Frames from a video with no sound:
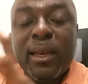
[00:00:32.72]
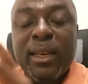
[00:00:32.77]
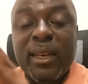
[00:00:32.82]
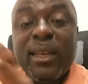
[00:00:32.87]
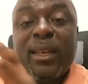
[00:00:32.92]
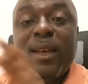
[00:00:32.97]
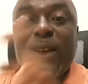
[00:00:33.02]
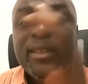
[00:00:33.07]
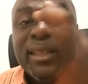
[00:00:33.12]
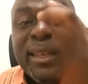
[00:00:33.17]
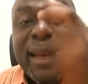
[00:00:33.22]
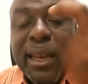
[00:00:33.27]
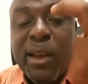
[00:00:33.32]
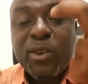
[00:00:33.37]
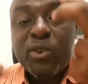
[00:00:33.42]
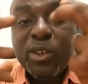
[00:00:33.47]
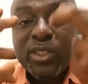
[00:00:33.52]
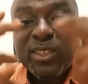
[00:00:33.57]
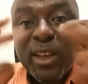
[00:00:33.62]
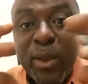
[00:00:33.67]
that
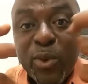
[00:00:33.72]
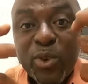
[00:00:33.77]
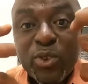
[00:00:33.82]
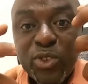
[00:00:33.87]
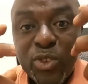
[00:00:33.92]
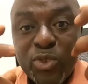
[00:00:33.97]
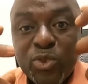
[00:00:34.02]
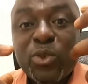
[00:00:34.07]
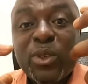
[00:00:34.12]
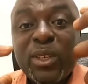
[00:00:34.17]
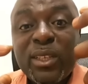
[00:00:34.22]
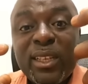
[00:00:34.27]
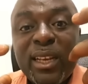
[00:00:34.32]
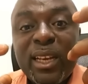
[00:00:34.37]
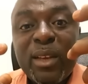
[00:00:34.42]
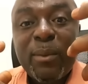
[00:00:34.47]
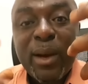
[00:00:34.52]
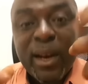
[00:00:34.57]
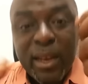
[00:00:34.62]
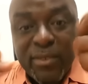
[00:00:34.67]
Russia wants to
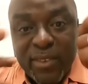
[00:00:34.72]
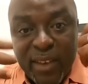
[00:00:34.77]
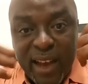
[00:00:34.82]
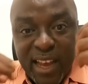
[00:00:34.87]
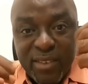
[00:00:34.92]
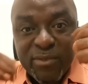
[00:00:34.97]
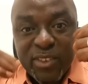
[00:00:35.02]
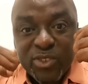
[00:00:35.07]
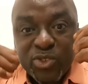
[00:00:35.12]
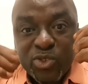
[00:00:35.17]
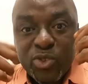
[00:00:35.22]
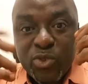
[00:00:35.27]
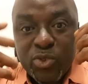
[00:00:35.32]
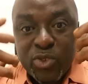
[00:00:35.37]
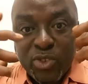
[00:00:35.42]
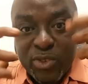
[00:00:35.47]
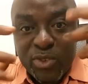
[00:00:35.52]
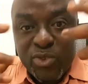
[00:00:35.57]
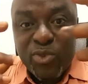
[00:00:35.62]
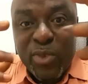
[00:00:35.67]
reclaim after having chewed
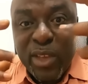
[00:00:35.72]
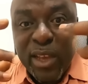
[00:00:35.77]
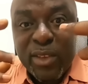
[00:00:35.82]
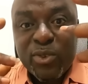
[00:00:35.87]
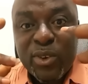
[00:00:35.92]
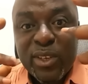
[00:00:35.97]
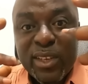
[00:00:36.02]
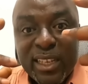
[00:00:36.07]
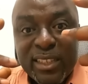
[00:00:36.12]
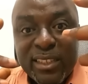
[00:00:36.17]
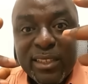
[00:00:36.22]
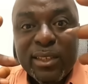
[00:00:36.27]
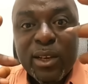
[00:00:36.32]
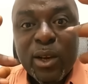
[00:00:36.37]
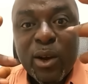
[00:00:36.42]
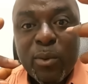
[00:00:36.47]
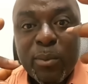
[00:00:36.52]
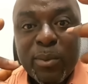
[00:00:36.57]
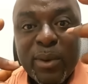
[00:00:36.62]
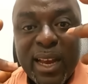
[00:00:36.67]
through the Donetsk
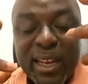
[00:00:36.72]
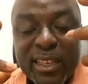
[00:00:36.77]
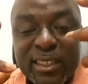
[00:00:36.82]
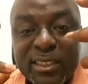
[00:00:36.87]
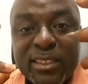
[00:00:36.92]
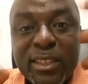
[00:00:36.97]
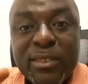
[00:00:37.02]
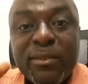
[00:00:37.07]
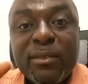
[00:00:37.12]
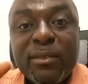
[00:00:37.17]
Oblast.